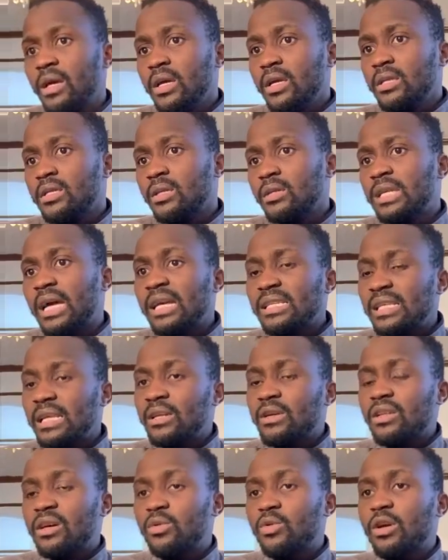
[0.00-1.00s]
So that's
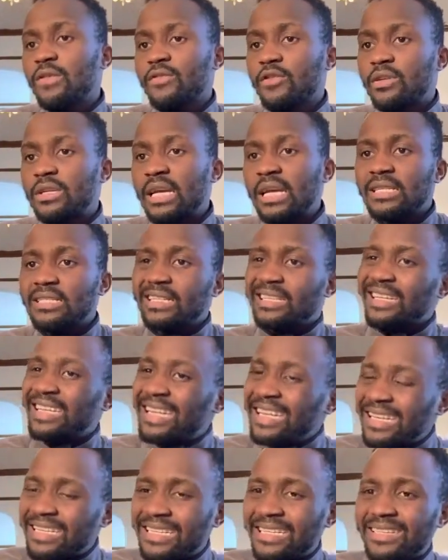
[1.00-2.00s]
another way of connection.
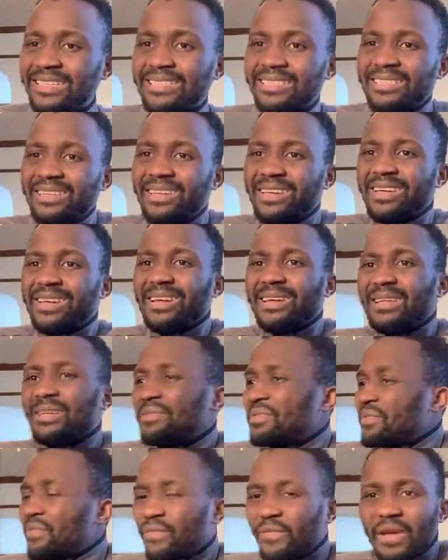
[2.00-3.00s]
LinkedIn is there,
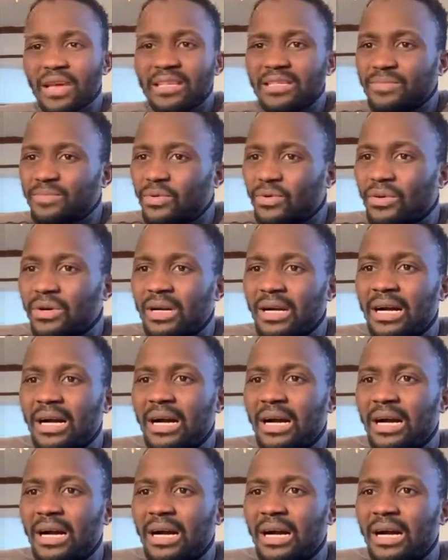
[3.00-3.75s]
even Facebook.